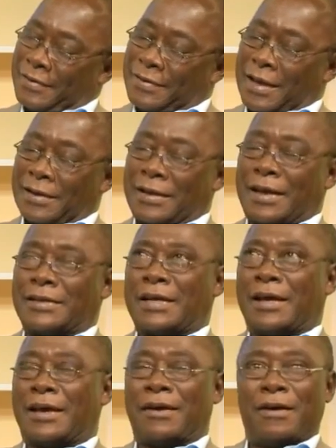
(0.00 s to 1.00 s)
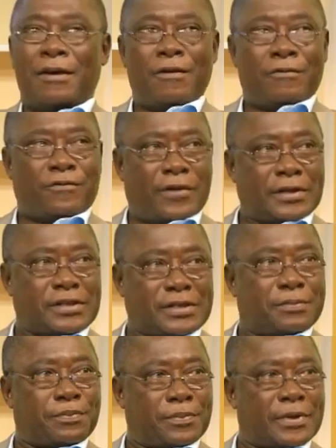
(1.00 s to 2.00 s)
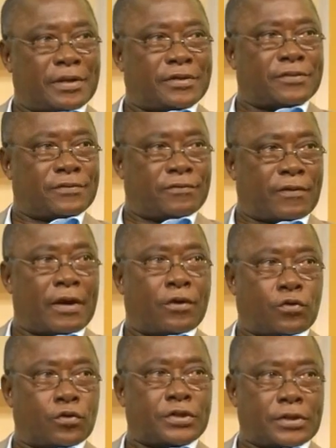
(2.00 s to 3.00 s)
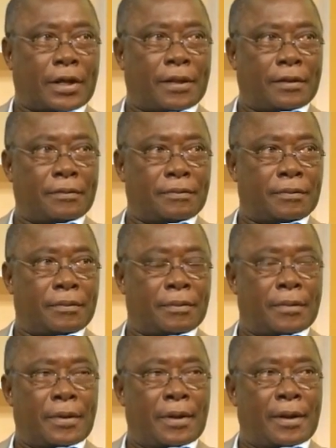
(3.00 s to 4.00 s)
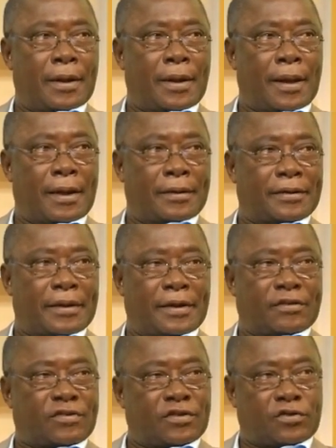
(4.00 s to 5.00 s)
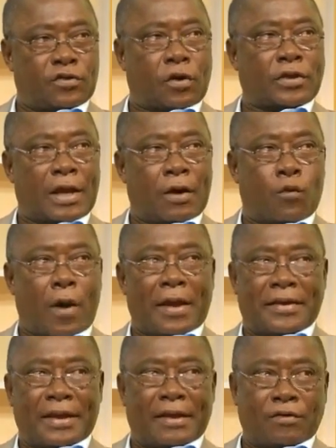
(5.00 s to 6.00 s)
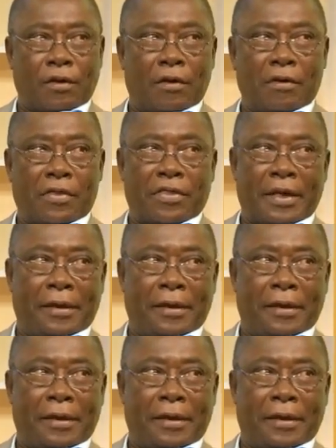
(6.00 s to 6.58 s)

ended, friendship is very crucial. And it's not a one-day sort of thing.